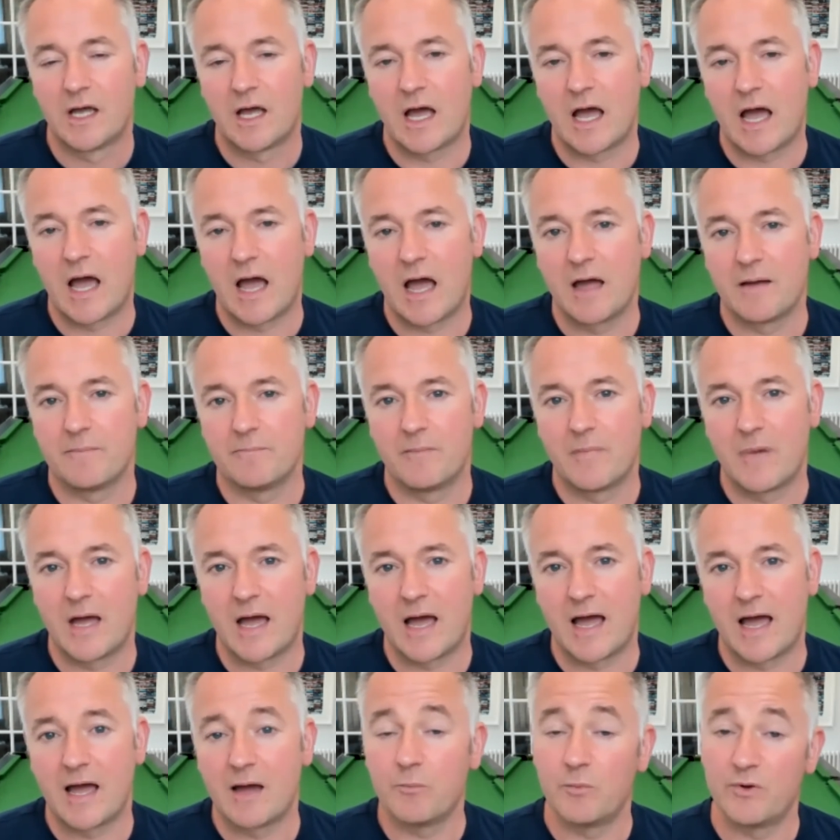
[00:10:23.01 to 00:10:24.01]
Um,
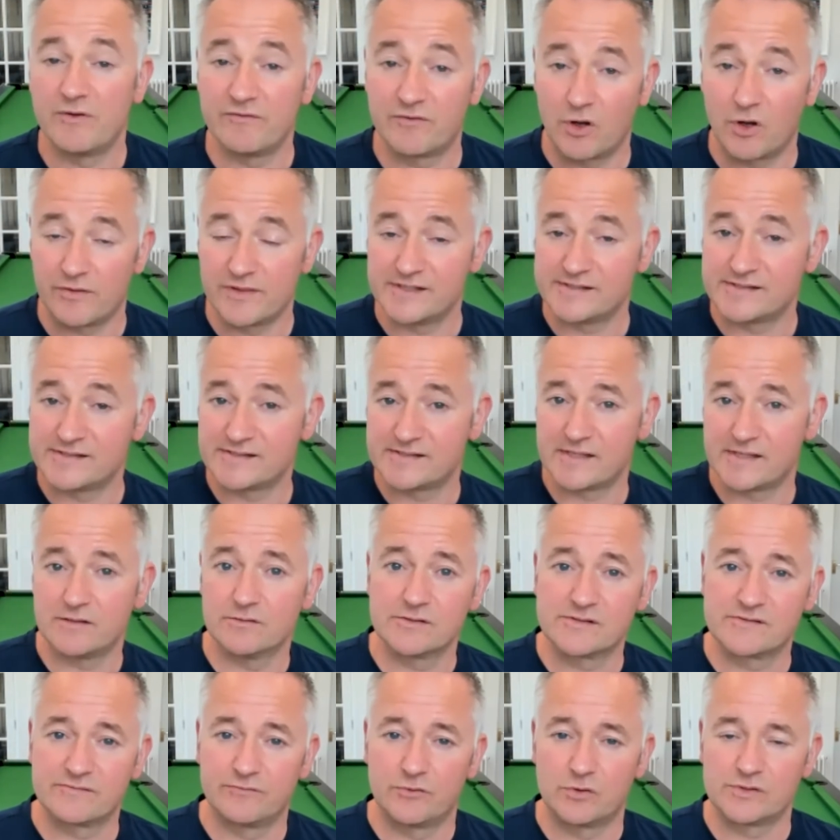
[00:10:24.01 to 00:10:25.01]
uh, we've got this
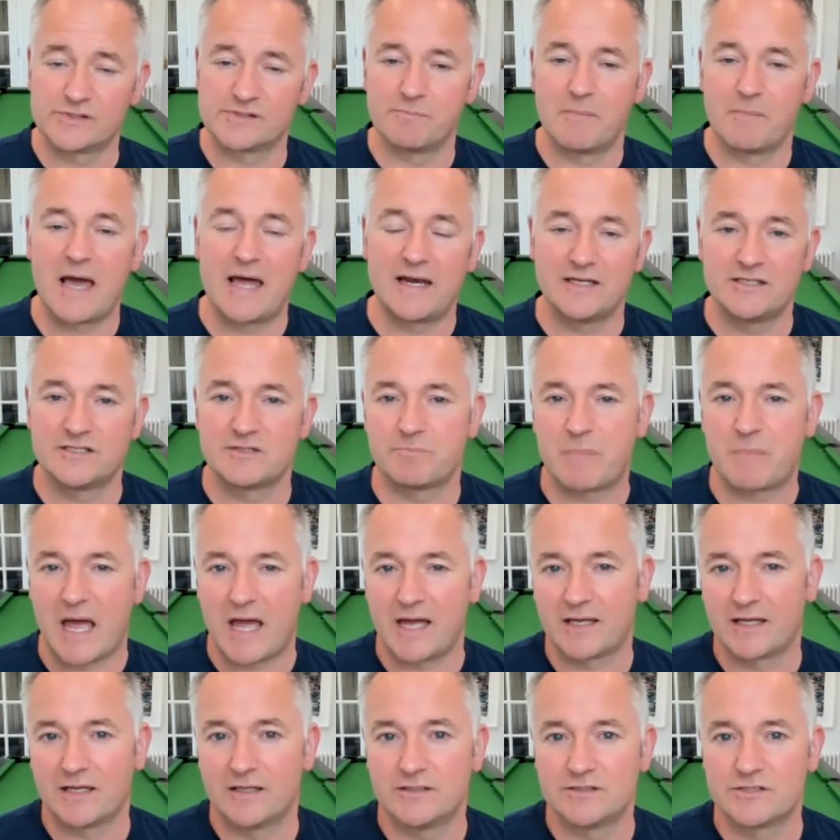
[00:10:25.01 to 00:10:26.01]
Salesforce managed
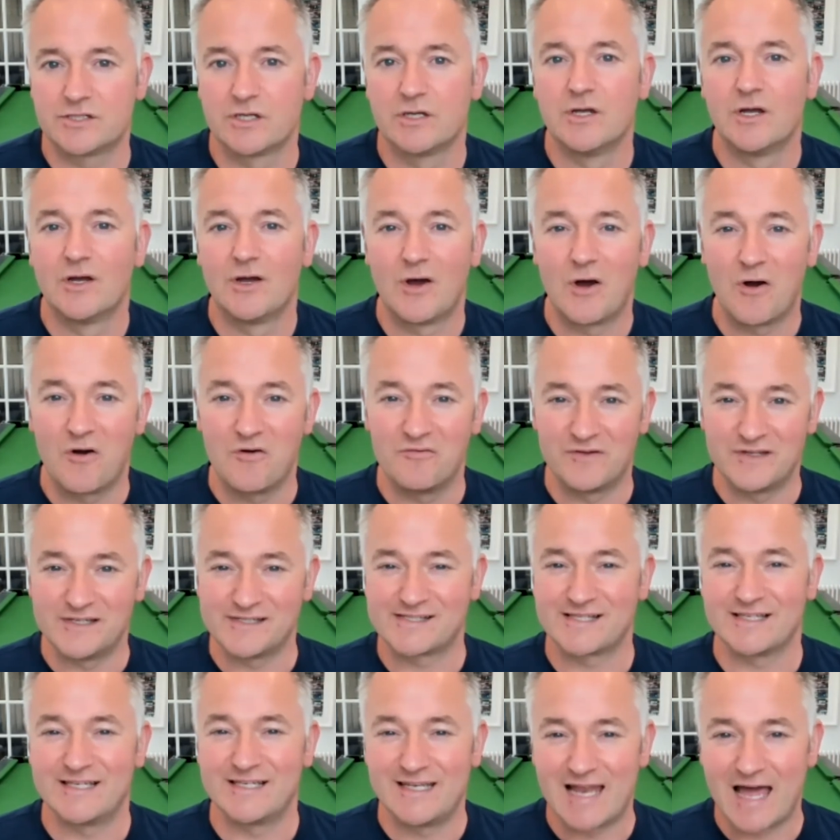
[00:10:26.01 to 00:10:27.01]
package.
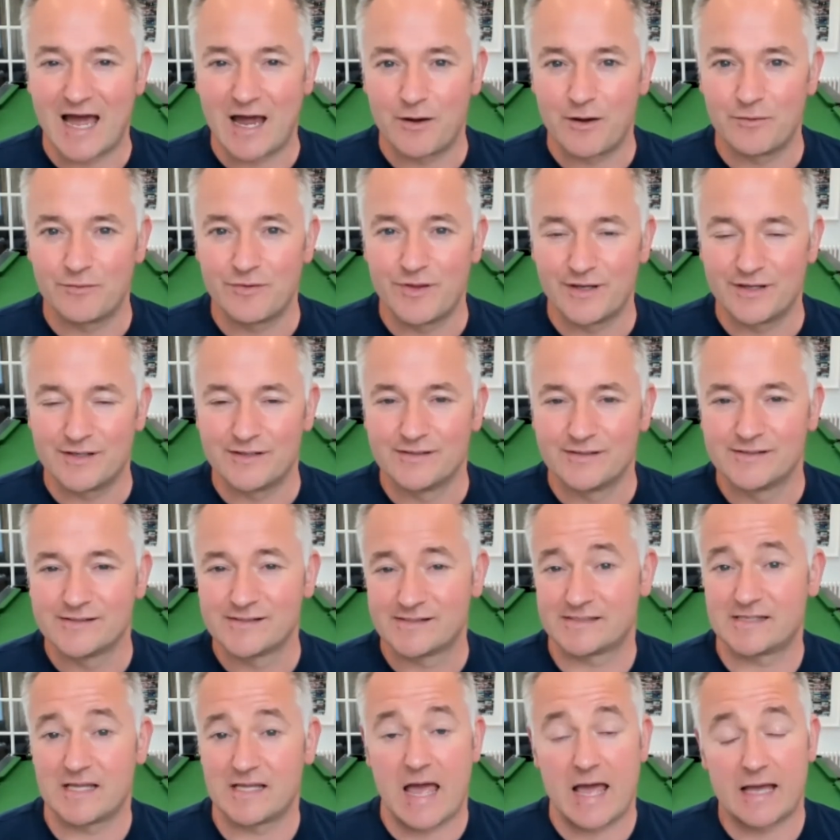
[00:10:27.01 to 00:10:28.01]
Obviously, now that
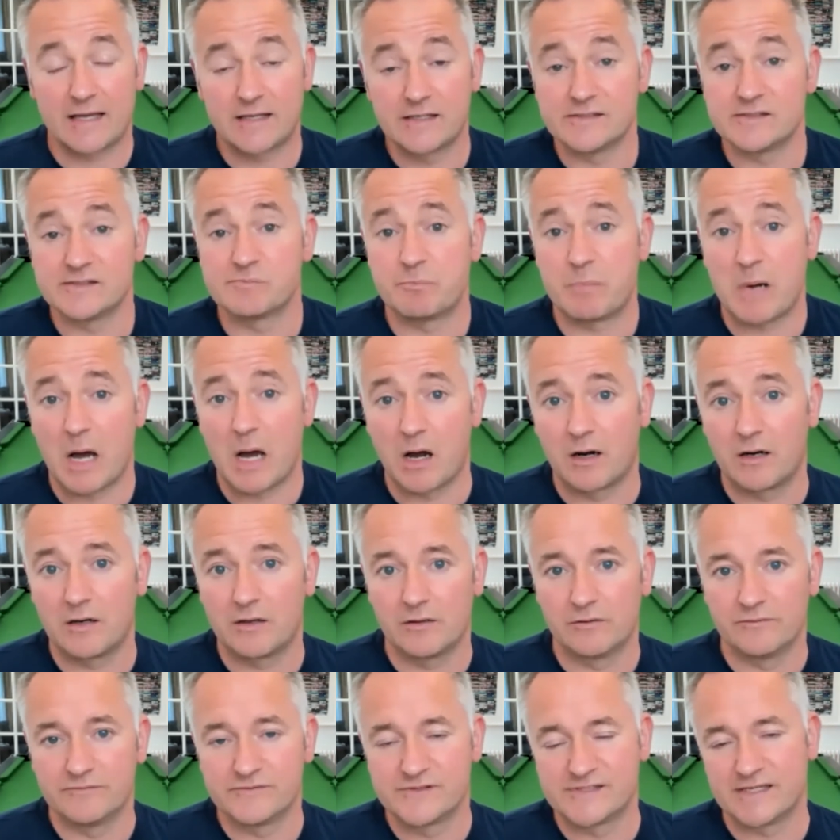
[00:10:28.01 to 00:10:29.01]
Slack is part
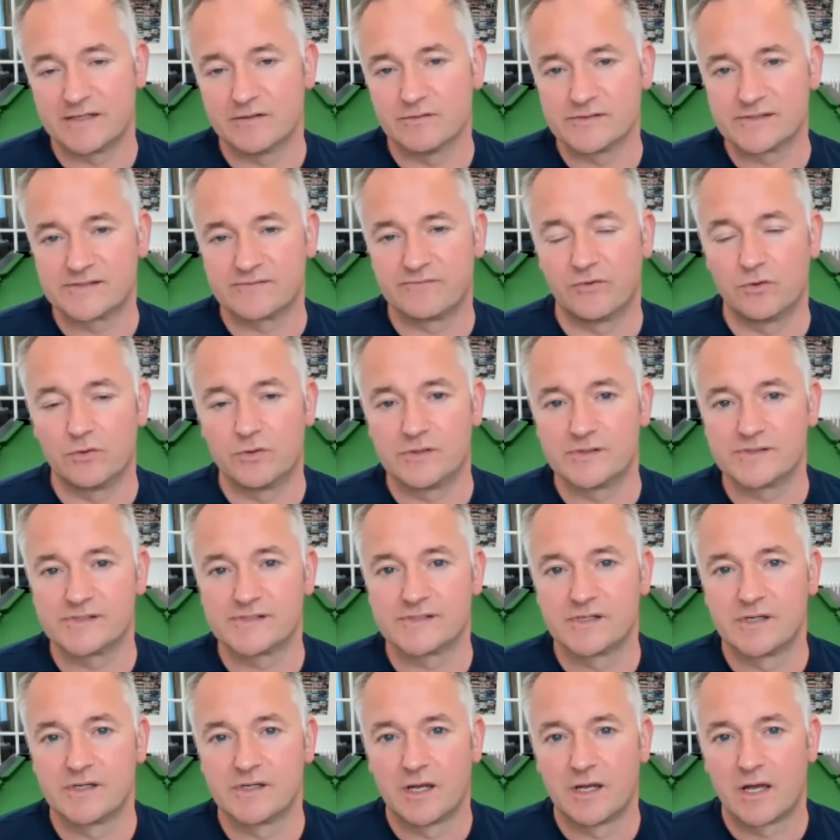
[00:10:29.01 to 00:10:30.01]
of Salesforce,
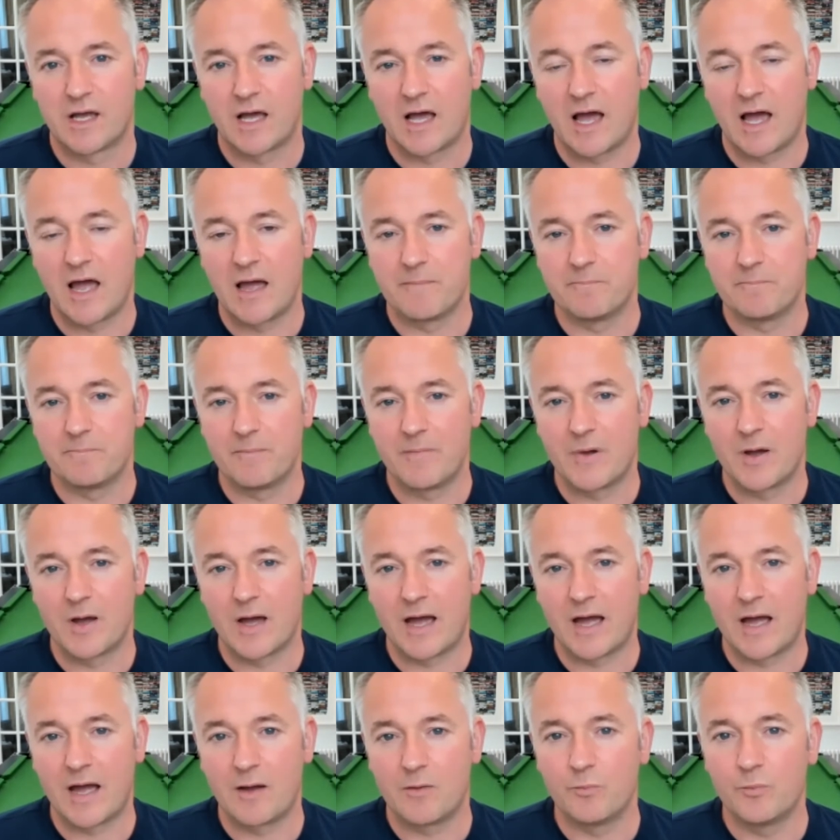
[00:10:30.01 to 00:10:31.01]
um,
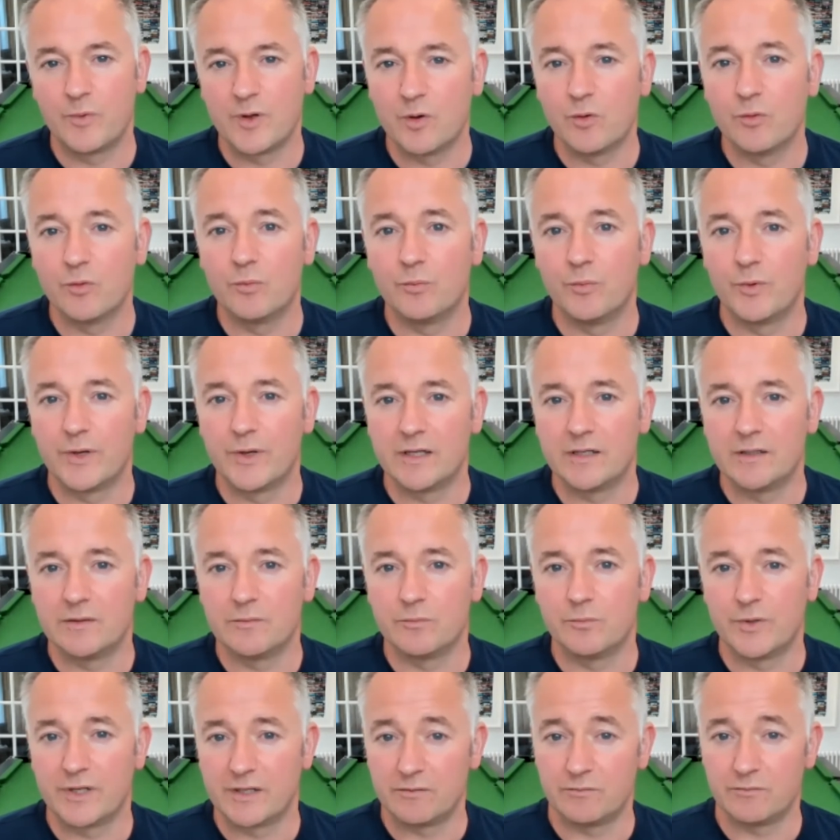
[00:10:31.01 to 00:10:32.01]
uh, we'll, we,
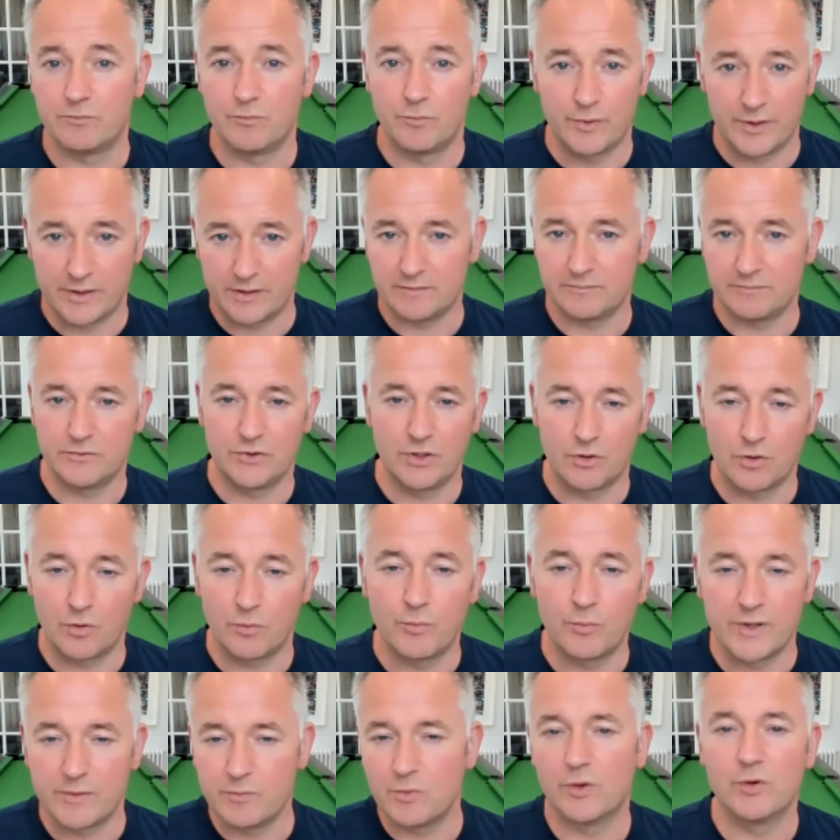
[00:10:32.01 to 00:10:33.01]
we, we, you know,
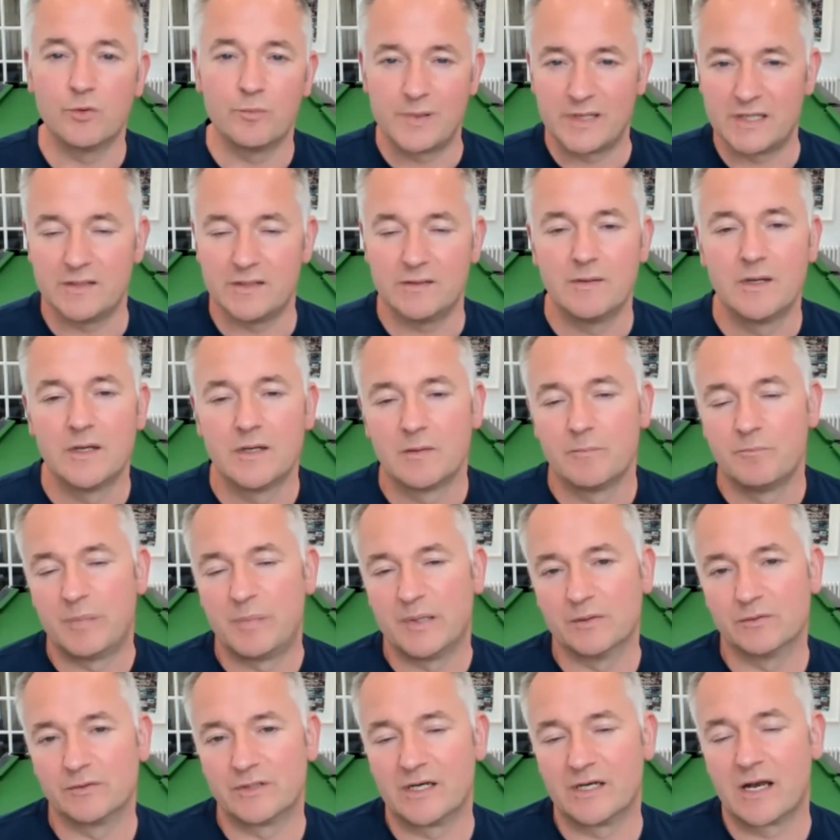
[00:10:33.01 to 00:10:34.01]
we will be
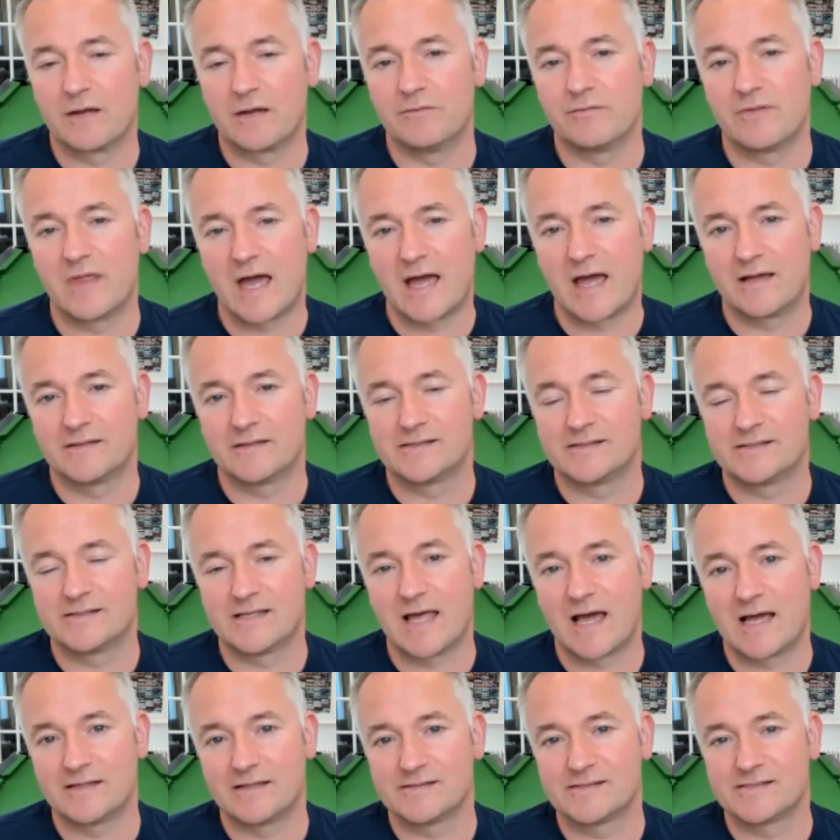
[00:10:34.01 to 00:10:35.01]
building out that,
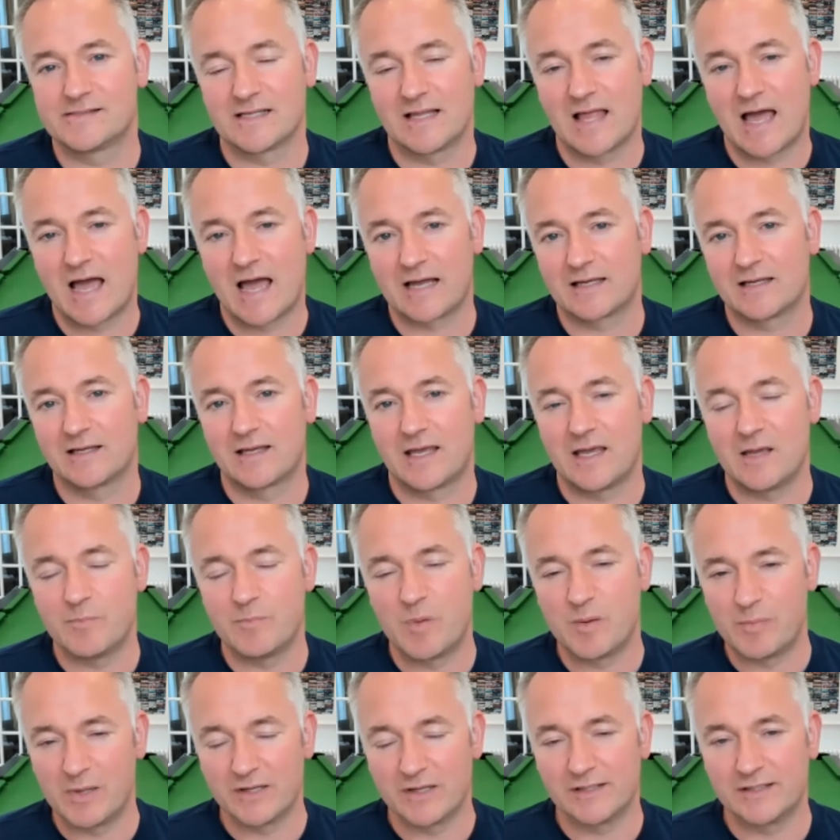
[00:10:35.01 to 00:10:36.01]
that Slack
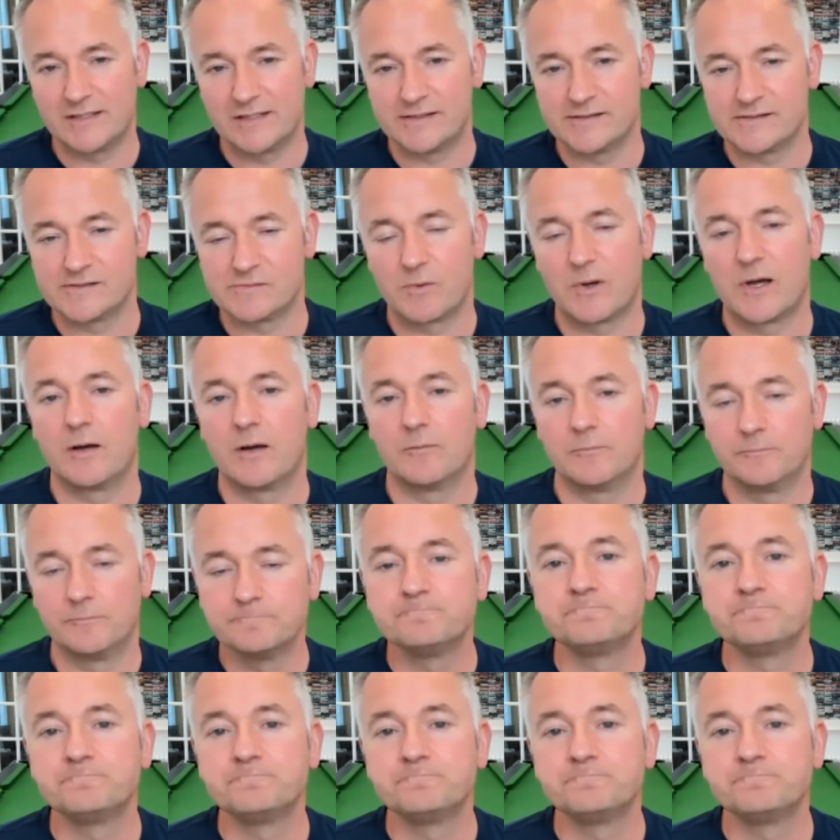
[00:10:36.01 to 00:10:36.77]
capability as well.